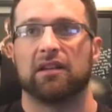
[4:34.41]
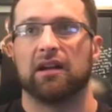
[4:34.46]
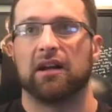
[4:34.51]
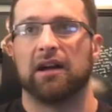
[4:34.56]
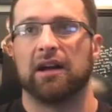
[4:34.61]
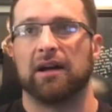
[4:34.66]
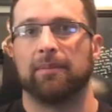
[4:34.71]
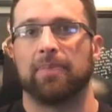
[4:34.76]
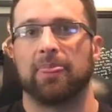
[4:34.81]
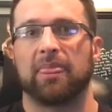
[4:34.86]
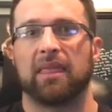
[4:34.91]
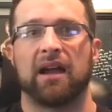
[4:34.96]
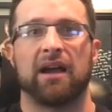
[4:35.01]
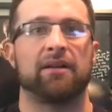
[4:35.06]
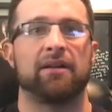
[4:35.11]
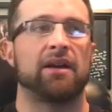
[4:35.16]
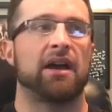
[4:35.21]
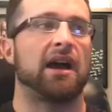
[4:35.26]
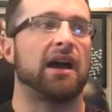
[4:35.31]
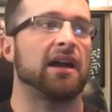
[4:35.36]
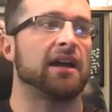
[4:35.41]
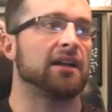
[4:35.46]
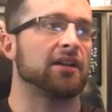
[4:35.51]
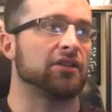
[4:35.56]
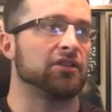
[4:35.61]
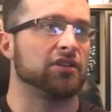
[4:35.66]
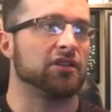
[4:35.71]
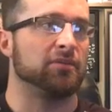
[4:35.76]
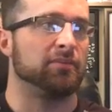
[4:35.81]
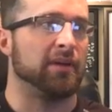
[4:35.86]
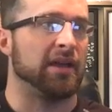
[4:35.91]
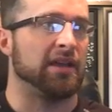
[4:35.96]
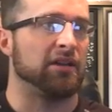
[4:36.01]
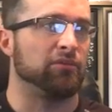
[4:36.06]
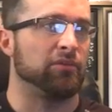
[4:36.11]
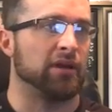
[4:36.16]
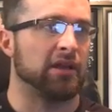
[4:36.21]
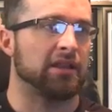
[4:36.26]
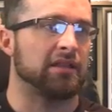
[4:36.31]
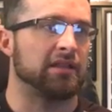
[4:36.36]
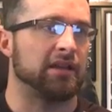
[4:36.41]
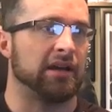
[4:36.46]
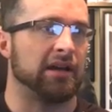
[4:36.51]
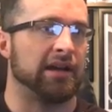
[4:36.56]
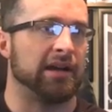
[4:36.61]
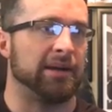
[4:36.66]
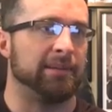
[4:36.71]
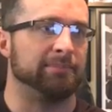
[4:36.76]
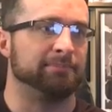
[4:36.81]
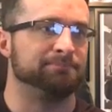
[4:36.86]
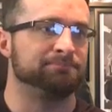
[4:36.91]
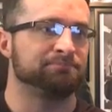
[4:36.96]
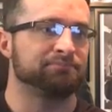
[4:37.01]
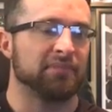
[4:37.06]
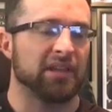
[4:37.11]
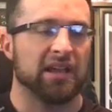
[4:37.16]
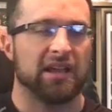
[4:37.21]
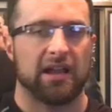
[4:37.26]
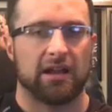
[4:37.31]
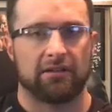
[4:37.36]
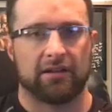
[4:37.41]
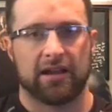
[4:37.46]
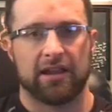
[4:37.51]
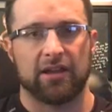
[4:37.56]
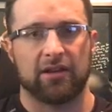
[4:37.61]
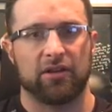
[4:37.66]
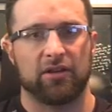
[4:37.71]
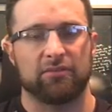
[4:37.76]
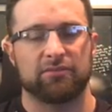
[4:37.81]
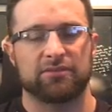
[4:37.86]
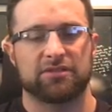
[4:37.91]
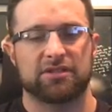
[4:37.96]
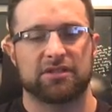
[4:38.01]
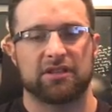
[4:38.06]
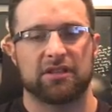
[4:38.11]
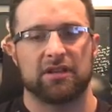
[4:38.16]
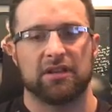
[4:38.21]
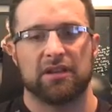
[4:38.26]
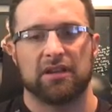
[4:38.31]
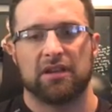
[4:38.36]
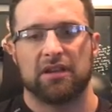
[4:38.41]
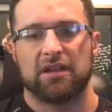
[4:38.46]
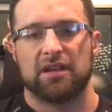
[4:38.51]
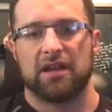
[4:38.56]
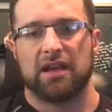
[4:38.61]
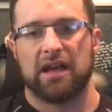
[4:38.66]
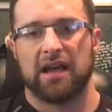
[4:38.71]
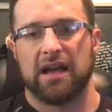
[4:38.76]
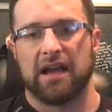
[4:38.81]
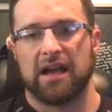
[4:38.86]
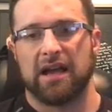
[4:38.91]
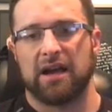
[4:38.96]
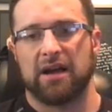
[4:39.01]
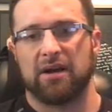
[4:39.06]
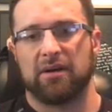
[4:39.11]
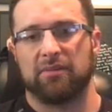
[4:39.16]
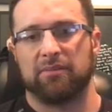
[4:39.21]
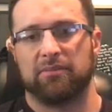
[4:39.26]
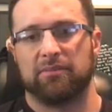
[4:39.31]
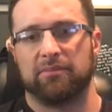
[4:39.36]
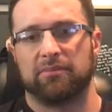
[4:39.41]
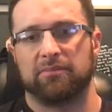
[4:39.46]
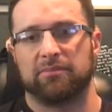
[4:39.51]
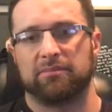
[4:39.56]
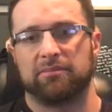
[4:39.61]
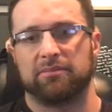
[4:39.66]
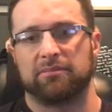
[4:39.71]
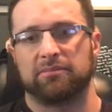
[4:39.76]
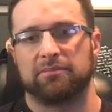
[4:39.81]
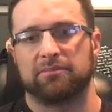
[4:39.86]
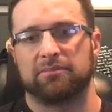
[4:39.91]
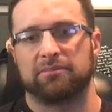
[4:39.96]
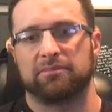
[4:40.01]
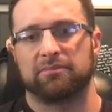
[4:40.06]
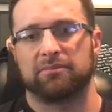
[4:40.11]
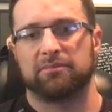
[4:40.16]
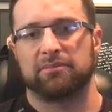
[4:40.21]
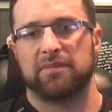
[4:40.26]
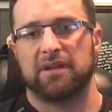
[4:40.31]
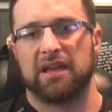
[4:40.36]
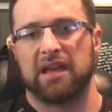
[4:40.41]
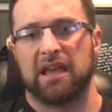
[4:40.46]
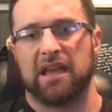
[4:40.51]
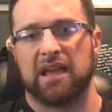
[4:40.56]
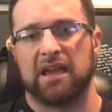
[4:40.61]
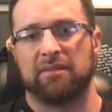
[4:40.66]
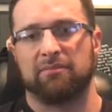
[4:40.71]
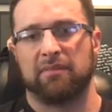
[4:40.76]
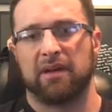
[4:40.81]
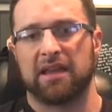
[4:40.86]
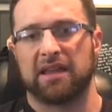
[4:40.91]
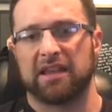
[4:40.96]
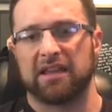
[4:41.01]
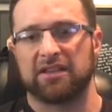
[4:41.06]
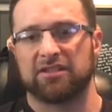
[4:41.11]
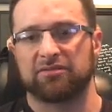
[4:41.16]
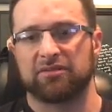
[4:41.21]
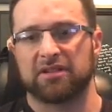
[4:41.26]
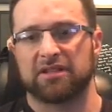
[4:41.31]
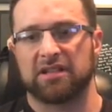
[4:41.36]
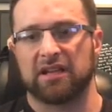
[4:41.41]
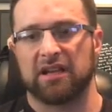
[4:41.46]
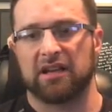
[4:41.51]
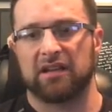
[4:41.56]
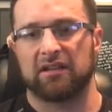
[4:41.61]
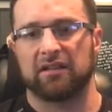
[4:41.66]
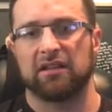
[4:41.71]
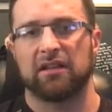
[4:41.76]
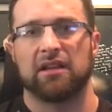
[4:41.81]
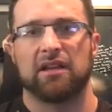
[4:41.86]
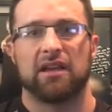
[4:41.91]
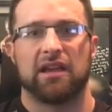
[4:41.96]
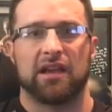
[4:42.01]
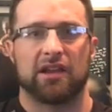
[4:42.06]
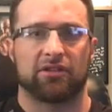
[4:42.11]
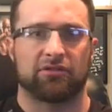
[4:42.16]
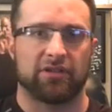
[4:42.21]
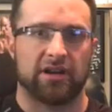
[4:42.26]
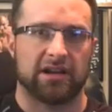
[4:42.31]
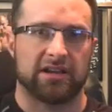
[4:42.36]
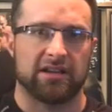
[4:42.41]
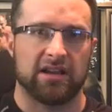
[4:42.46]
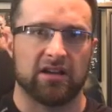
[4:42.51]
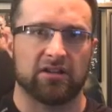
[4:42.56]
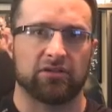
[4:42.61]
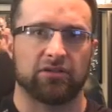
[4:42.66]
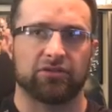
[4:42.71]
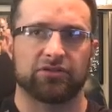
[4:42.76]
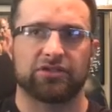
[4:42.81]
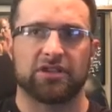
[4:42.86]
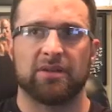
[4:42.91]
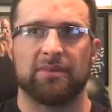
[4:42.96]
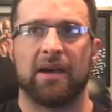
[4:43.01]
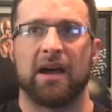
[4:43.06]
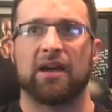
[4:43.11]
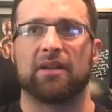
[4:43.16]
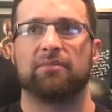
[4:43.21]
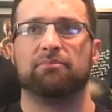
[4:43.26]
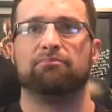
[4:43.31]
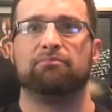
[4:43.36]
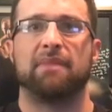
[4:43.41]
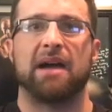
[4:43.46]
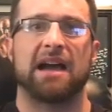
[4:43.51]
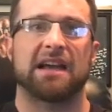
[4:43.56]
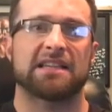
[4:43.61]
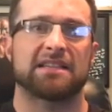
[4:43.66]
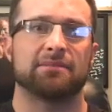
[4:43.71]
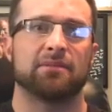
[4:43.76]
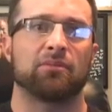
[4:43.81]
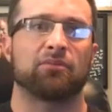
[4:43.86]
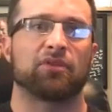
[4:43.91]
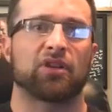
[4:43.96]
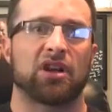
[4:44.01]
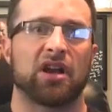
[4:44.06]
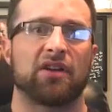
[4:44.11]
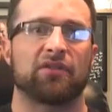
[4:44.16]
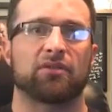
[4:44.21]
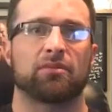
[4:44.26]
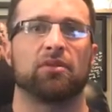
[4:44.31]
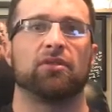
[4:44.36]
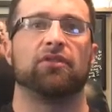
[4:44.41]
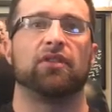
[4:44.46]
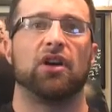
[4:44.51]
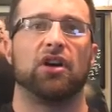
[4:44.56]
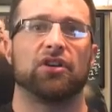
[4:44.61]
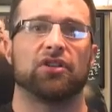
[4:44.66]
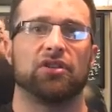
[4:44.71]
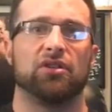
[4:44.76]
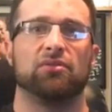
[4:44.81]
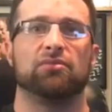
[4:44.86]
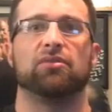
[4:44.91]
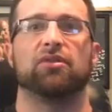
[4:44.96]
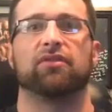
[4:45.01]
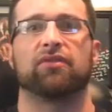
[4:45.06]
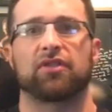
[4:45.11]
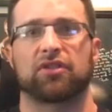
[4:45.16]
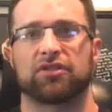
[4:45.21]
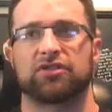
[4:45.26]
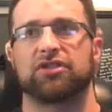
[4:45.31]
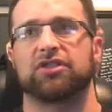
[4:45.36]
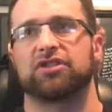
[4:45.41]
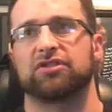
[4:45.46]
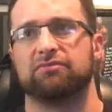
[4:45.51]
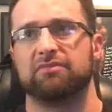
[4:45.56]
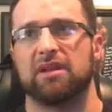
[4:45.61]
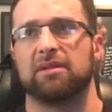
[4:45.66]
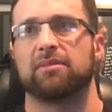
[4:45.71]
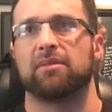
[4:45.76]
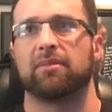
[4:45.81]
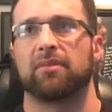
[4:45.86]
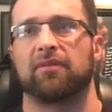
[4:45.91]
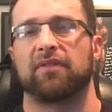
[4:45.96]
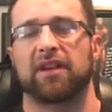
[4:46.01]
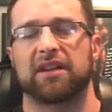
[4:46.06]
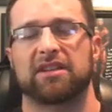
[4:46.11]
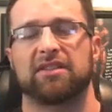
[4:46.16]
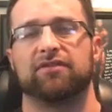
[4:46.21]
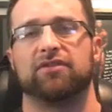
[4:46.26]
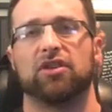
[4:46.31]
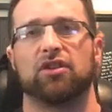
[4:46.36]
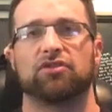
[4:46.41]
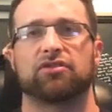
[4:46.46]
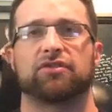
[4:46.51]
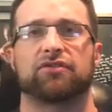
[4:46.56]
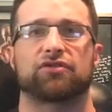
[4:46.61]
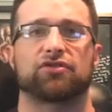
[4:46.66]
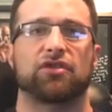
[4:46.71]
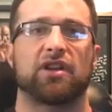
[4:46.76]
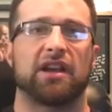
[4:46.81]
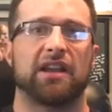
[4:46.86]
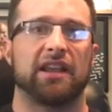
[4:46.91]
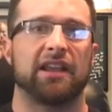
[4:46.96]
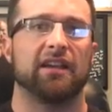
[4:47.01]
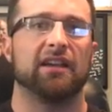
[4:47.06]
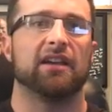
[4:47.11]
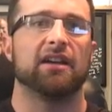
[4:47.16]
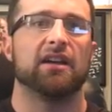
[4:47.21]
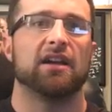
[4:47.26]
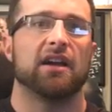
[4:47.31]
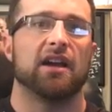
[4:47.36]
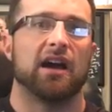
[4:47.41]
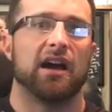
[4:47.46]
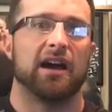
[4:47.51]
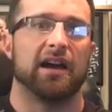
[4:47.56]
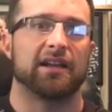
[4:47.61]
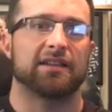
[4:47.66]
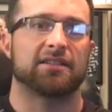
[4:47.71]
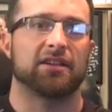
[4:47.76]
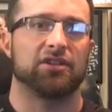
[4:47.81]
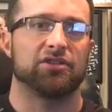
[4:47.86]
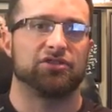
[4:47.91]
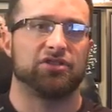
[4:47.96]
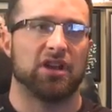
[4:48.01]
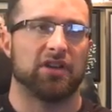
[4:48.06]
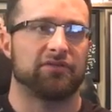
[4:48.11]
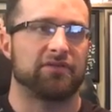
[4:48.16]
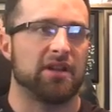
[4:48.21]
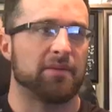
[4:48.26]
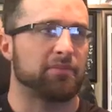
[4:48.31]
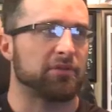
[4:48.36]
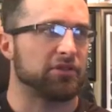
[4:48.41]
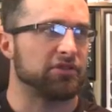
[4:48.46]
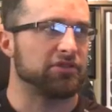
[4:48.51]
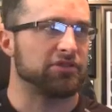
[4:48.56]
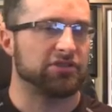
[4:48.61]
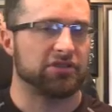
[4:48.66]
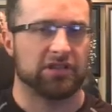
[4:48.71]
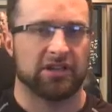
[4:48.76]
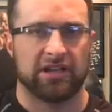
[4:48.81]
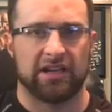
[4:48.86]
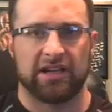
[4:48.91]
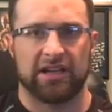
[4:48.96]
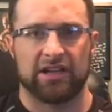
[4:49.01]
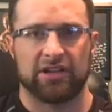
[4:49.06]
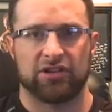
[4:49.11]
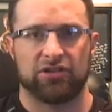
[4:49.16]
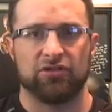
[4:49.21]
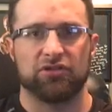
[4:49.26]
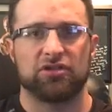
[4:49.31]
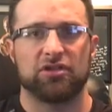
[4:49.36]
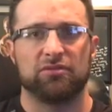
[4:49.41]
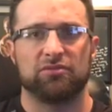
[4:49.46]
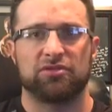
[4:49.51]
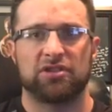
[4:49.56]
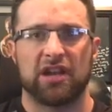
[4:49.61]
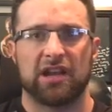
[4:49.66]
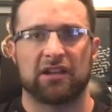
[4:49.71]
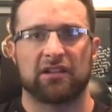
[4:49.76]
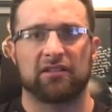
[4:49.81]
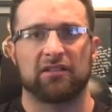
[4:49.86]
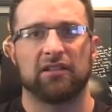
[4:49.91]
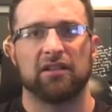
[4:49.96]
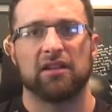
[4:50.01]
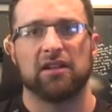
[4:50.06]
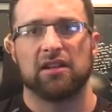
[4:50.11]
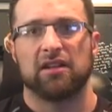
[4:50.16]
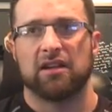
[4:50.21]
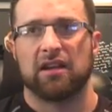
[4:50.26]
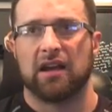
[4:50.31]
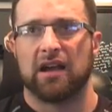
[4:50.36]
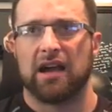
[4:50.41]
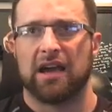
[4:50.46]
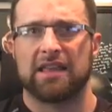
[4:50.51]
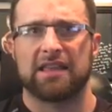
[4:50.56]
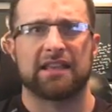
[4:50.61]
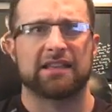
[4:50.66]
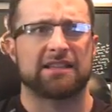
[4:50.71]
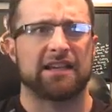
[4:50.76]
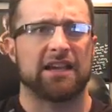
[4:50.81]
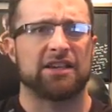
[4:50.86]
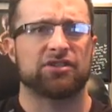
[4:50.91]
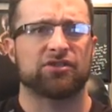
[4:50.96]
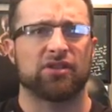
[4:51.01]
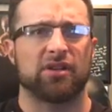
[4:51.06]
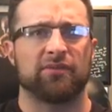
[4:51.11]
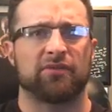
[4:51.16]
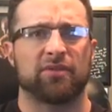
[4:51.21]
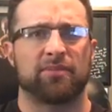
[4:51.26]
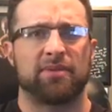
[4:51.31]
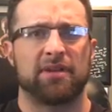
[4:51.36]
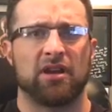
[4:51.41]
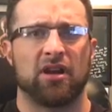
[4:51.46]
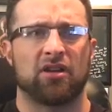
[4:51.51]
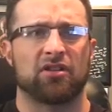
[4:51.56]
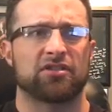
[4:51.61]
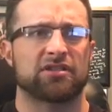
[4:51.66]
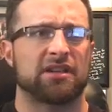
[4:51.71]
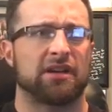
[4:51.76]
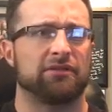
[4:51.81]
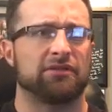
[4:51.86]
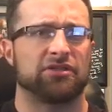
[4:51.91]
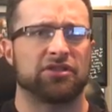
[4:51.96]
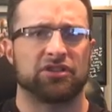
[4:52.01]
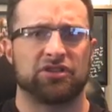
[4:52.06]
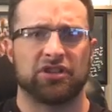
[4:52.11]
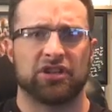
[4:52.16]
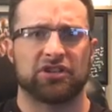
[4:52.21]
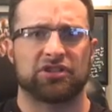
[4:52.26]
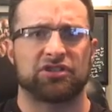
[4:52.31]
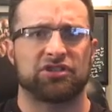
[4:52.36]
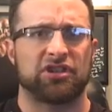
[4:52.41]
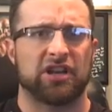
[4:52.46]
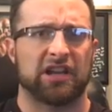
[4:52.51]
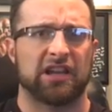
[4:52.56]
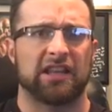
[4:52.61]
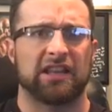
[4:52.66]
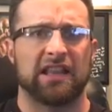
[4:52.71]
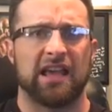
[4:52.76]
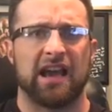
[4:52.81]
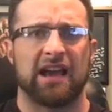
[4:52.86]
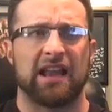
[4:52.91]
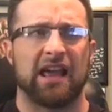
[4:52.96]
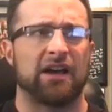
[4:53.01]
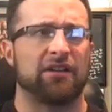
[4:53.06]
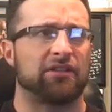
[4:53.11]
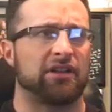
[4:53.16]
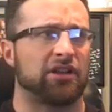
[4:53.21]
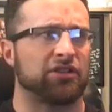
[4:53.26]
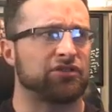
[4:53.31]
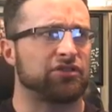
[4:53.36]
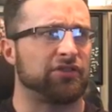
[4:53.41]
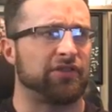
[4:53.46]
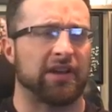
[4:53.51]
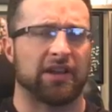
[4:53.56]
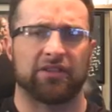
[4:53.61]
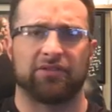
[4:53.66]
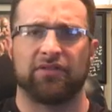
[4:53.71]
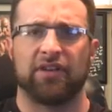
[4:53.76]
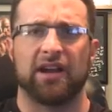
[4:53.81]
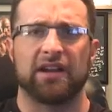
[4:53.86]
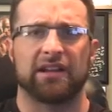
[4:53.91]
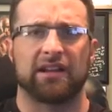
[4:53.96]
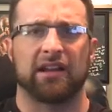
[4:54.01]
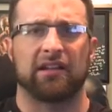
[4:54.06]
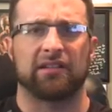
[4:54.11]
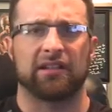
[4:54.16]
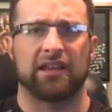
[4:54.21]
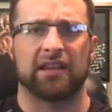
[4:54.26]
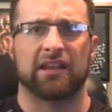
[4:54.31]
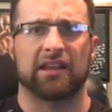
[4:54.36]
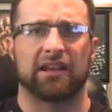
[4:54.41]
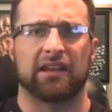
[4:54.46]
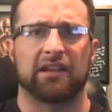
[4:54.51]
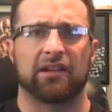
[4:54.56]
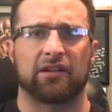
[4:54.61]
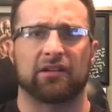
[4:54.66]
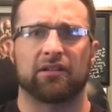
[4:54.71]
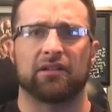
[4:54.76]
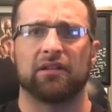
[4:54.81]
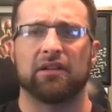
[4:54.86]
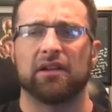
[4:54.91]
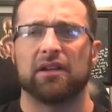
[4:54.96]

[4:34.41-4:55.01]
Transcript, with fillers: I had a good debate with Eric Helms and Mike Israetel and Greg Knuckles about maximum recoverable volume versus minimum effective dose of training. It's on Jeff Nippard's YouTube channel. I think it's Ice Cream for PRs. I would suggest checking that out. And if I can find it, I'll link it here.